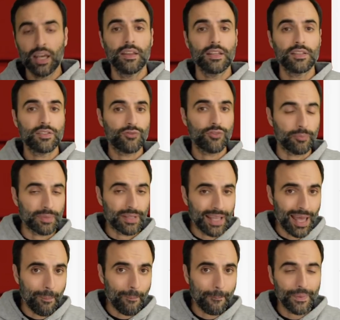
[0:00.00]
This is from
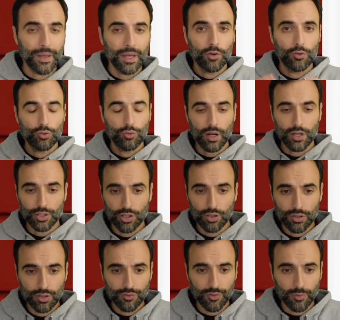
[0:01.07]
Kemp, who I
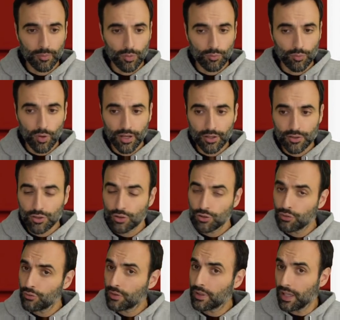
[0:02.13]
show you from Reuters,
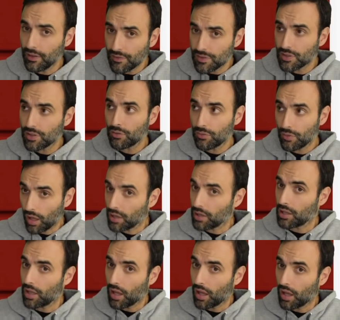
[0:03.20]
who gives you a
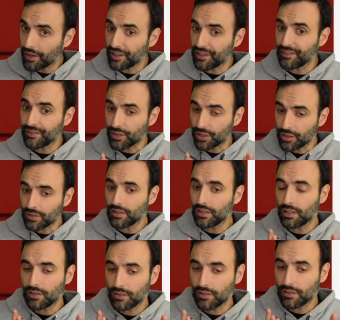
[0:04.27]
lot of
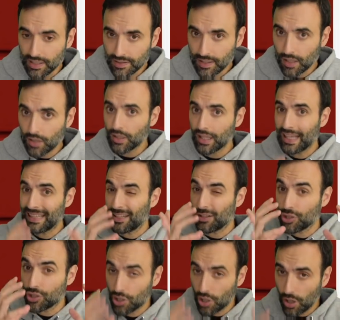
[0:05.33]
good detail, and the
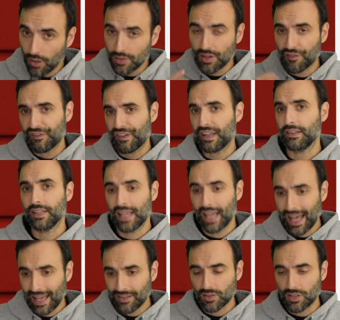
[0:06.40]
charts are
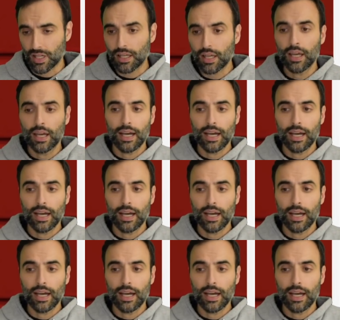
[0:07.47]
fantastic.